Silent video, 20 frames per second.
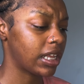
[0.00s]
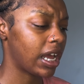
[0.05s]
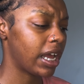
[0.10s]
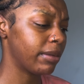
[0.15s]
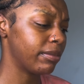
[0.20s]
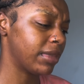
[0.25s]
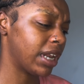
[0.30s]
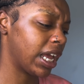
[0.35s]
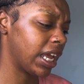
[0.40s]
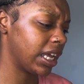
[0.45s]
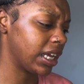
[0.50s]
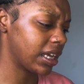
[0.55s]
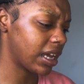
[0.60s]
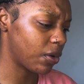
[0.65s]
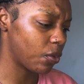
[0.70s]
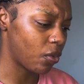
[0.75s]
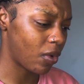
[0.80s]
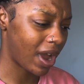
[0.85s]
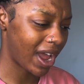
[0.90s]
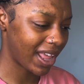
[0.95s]
I'm like,
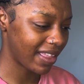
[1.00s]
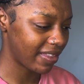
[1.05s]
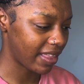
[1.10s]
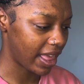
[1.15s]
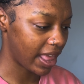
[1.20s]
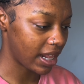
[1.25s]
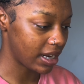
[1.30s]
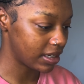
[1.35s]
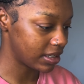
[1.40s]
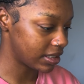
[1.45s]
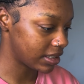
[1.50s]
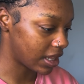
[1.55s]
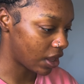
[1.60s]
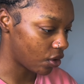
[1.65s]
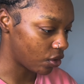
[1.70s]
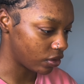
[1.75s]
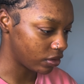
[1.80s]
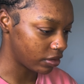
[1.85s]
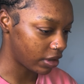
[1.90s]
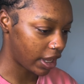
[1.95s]
why the hell is that
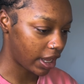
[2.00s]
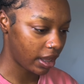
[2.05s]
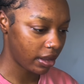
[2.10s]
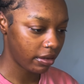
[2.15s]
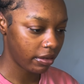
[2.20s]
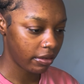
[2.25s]
on there?